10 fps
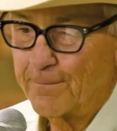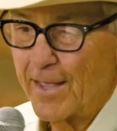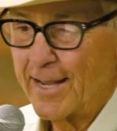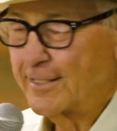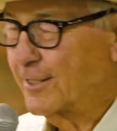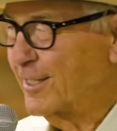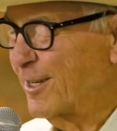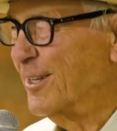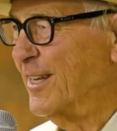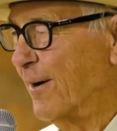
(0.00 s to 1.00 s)
I
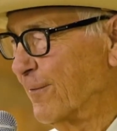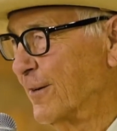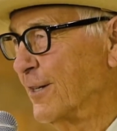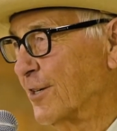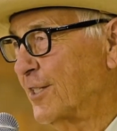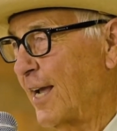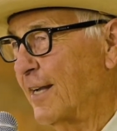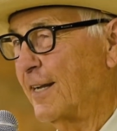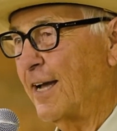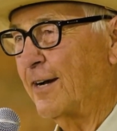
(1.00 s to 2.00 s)
could never
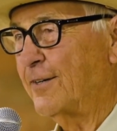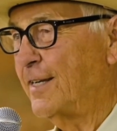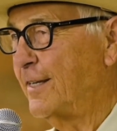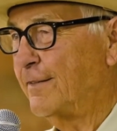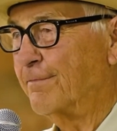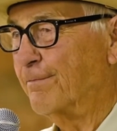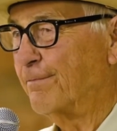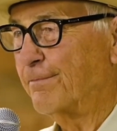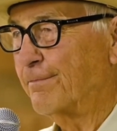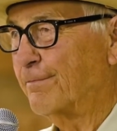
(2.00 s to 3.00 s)
understand how he
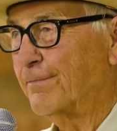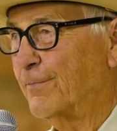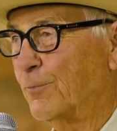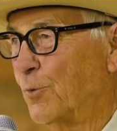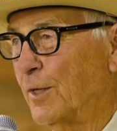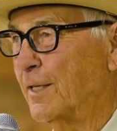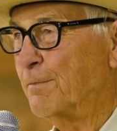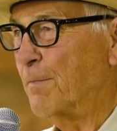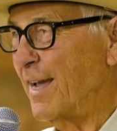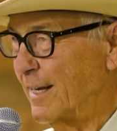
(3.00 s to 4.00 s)
really
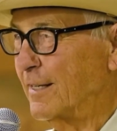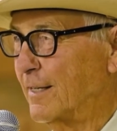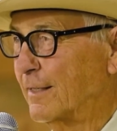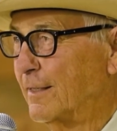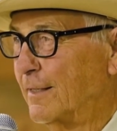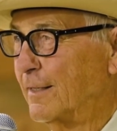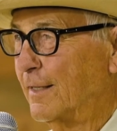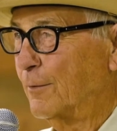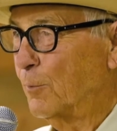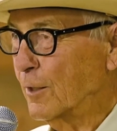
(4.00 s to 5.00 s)
made it
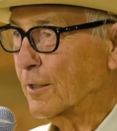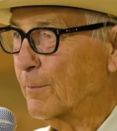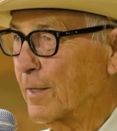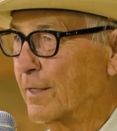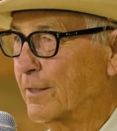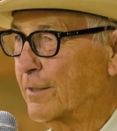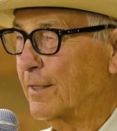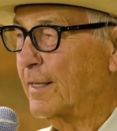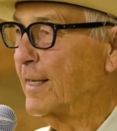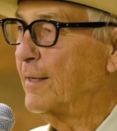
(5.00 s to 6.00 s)
work, because
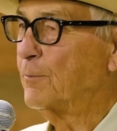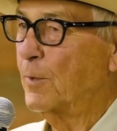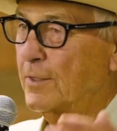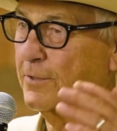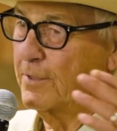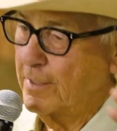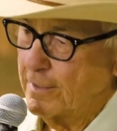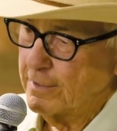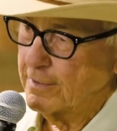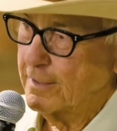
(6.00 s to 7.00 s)
he was
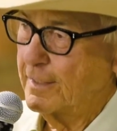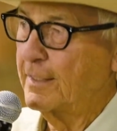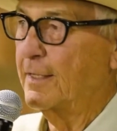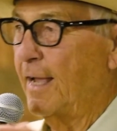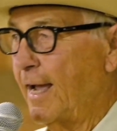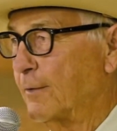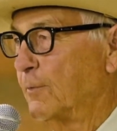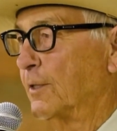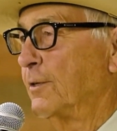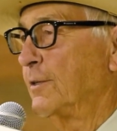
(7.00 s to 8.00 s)
this and then that, and
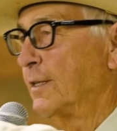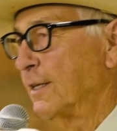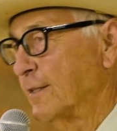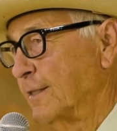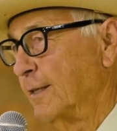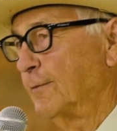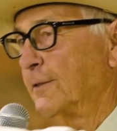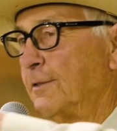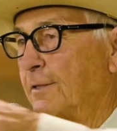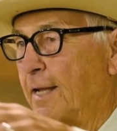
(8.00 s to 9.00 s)
we'll do this and then we'll
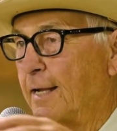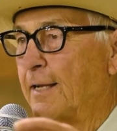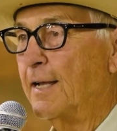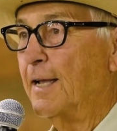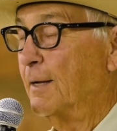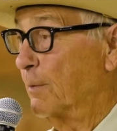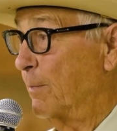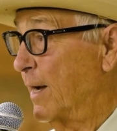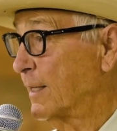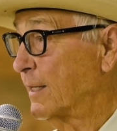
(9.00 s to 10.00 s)
do that. But by